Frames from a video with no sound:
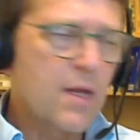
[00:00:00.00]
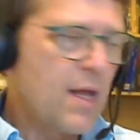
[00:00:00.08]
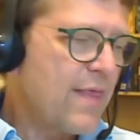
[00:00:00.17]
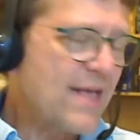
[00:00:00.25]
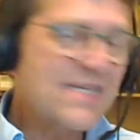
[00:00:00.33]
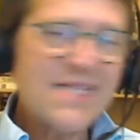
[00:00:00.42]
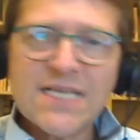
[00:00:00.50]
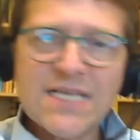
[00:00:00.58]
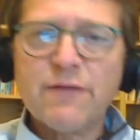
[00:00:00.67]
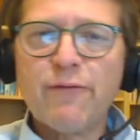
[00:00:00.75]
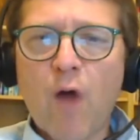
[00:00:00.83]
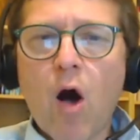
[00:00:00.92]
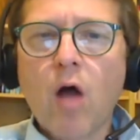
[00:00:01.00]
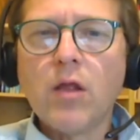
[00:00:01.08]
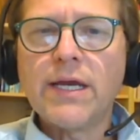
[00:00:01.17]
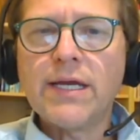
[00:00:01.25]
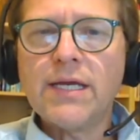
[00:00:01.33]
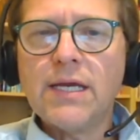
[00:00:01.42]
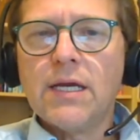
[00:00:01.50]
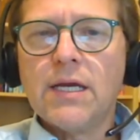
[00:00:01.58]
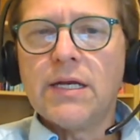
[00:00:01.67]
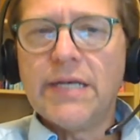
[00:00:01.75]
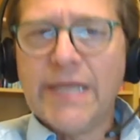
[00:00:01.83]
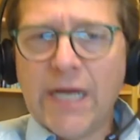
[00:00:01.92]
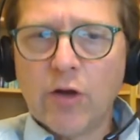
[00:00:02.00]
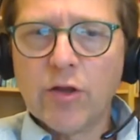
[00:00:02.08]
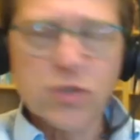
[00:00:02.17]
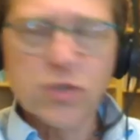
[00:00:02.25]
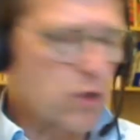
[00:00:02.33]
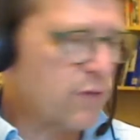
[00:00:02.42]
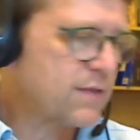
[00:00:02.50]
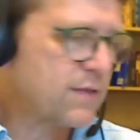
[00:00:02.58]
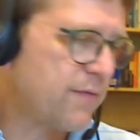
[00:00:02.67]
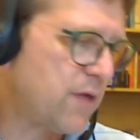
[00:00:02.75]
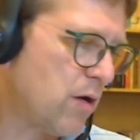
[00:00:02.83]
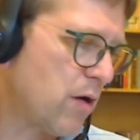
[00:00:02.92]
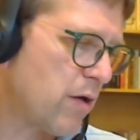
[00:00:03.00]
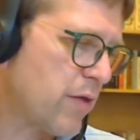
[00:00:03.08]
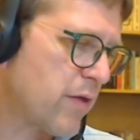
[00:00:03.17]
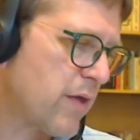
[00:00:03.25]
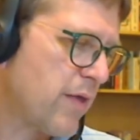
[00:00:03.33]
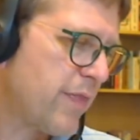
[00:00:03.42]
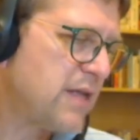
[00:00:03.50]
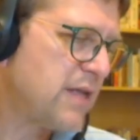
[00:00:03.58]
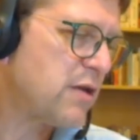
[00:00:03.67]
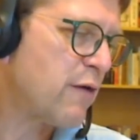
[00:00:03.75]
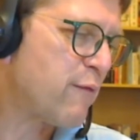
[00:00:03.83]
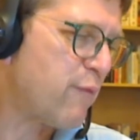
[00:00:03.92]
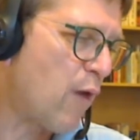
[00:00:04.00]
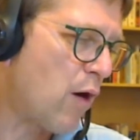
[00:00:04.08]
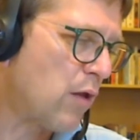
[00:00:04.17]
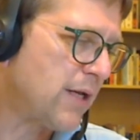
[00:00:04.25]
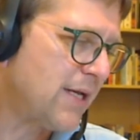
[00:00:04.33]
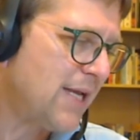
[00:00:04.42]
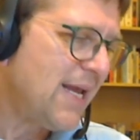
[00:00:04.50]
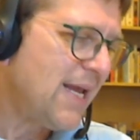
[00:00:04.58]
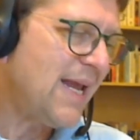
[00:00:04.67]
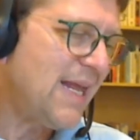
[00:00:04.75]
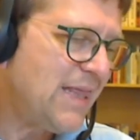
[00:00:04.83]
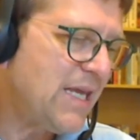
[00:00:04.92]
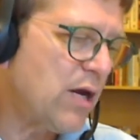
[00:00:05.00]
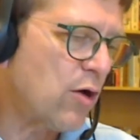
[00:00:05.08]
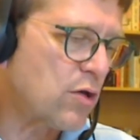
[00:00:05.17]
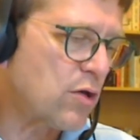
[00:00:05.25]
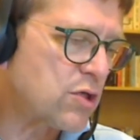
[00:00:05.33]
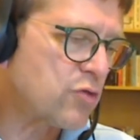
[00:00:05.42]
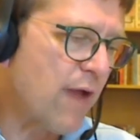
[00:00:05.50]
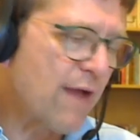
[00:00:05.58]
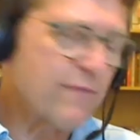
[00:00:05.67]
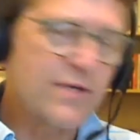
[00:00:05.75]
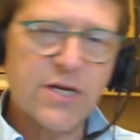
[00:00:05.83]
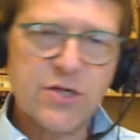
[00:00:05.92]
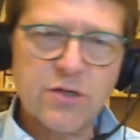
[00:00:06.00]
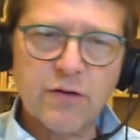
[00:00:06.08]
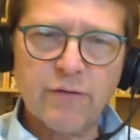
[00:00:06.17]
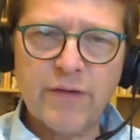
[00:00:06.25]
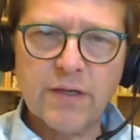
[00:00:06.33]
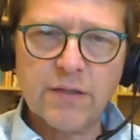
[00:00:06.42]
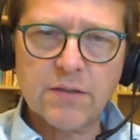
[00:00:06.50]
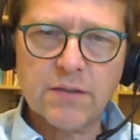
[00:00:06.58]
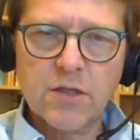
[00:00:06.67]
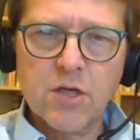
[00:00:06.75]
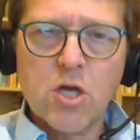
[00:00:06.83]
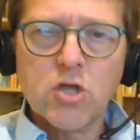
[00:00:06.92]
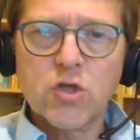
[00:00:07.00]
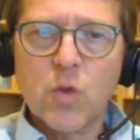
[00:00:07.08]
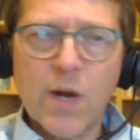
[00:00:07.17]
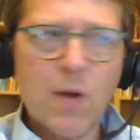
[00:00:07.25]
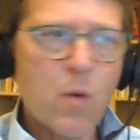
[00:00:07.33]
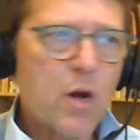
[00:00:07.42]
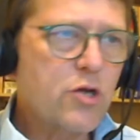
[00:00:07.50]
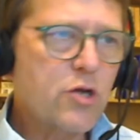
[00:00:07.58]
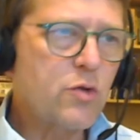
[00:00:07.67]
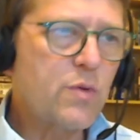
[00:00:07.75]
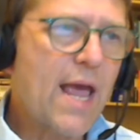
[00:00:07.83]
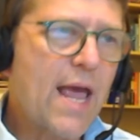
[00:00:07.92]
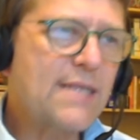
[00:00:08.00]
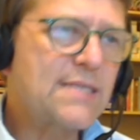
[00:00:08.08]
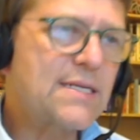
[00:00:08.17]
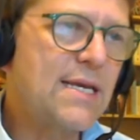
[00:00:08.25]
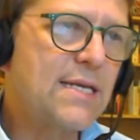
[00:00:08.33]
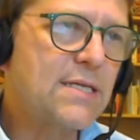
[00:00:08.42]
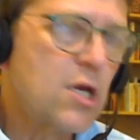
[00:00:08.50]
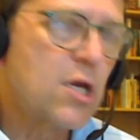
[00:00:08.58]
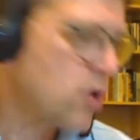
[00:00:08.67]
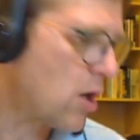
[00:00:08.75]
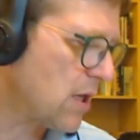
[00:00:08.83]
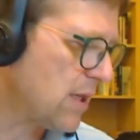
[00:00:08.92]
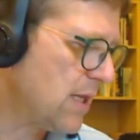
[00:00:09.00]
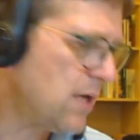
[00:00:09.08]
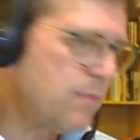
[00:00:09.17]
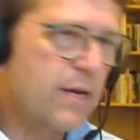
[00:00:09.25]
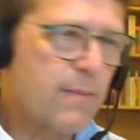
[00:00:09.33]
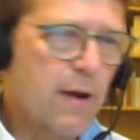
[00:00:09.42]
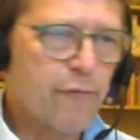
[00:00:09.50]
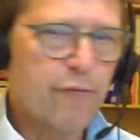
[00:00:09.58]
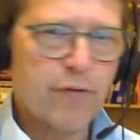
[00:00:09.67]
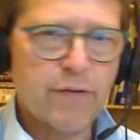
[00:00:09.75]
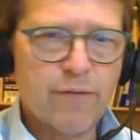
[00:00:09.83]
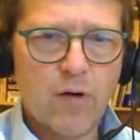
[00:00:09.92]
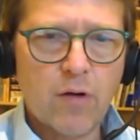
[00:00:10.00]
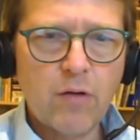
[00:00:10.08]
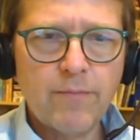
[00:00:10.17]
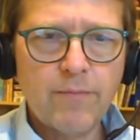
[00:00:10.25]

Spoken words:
That's things falling near the surface of the Earth, things that are falling in the Earth's gravitational field. So what I want to do next is talk a little bit about free fall